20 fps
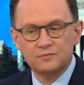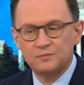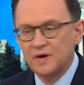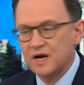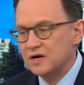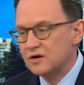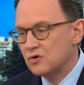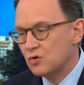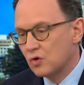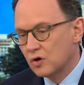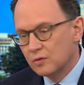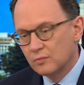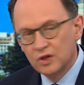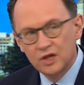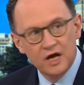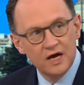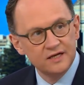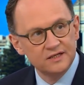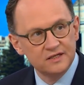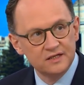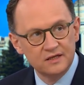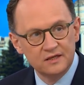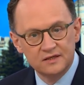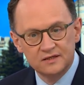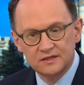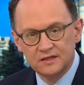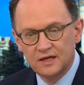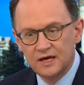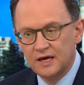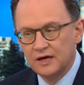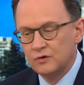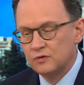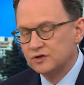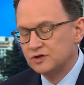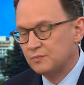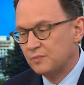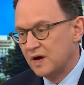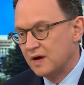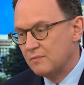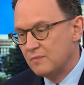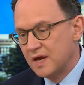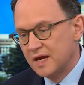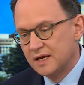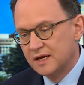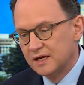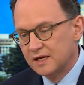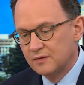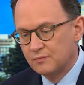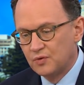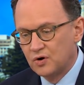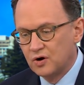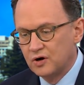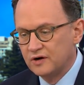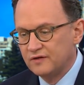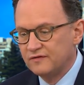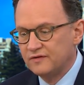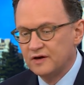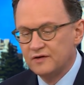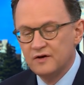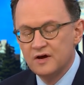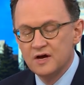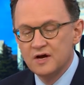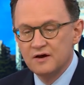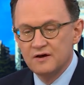by normalizing this language, by making it part of the